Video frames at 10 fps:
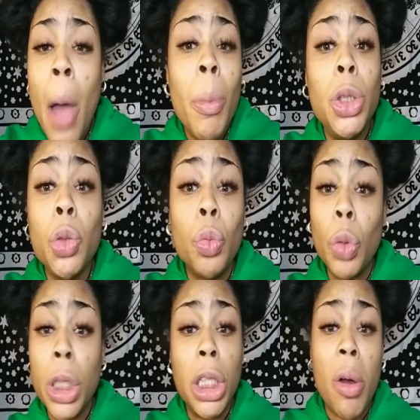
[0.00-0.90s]
but you
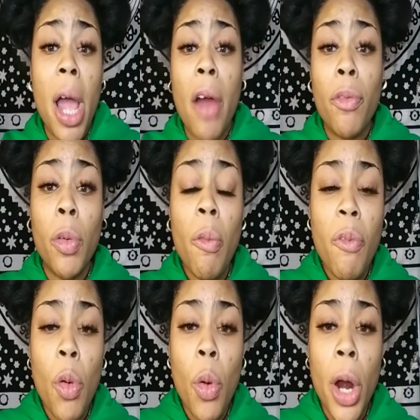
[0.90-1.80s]
really don't have room
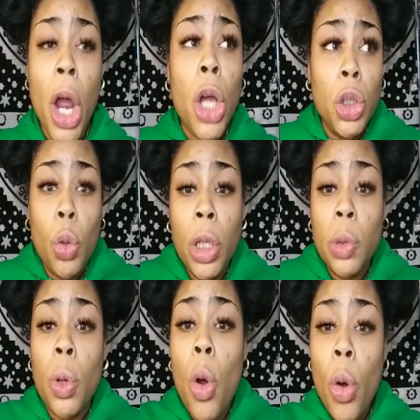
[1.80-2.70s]
for it, Taurus
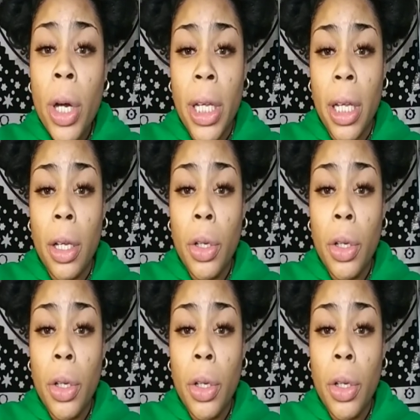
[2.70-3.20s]
will hoard it.